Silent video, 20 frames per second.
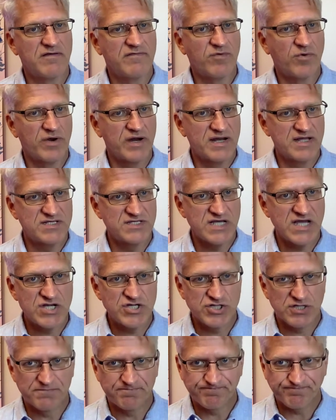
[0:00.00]
of
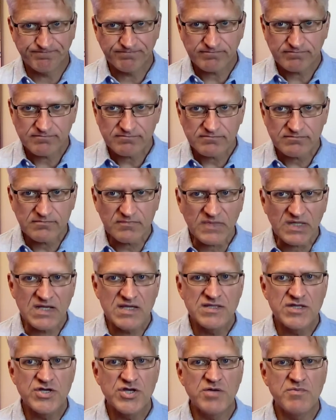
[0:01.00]
organization
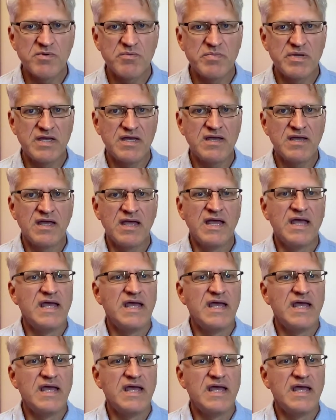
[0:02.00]
in the human being.